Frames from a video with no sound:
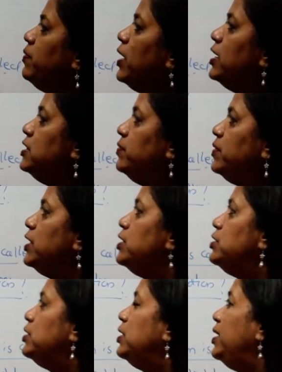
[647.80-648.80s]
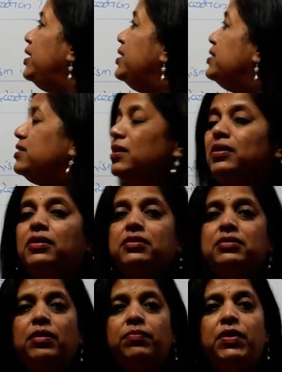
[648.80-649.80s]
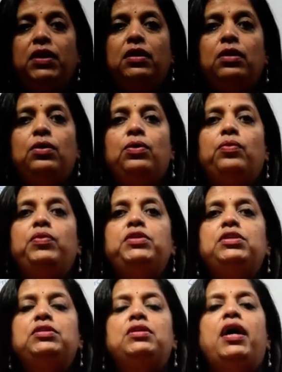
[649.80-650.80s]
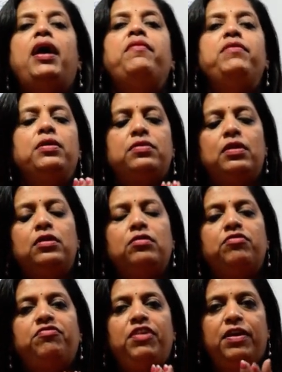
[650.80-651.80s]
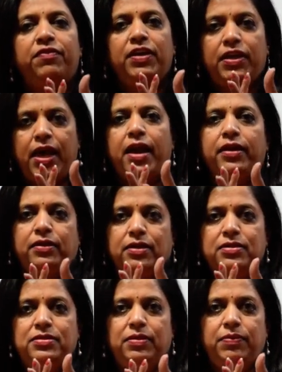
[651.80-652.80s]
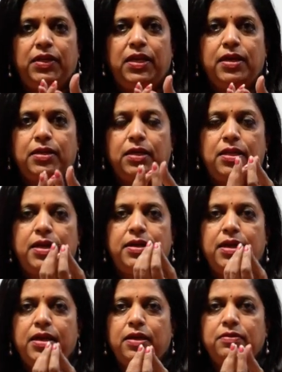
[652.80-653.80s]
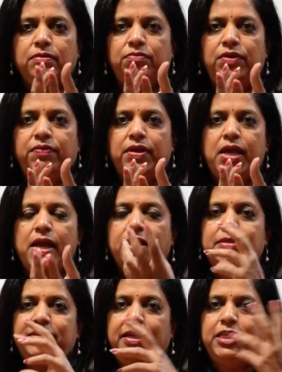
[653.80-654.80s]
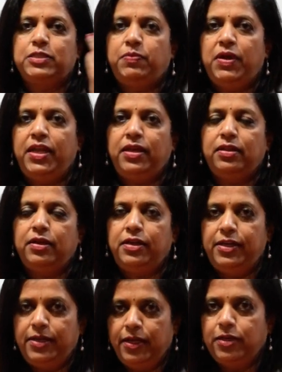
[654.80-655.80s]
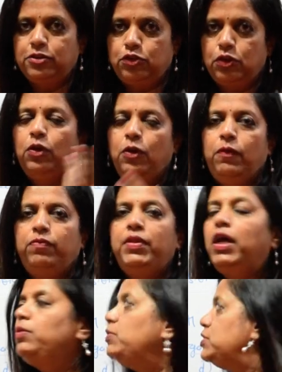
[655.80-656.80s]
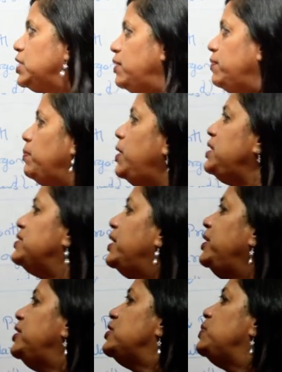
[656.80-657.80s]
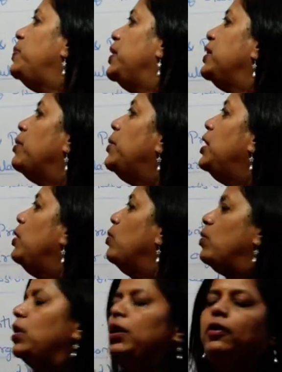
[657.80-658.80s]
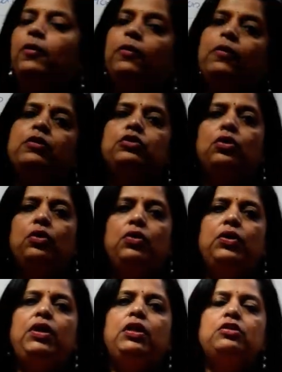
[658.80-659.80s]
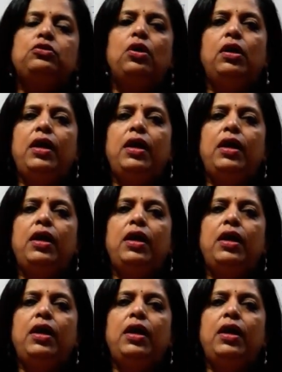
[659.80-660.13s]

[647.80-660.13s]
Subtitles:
classification is something which is having some flubber characters, something like that. They are taking some flubber characters and explaining the details. That was given by scientist Bentham and Hooker. So it is not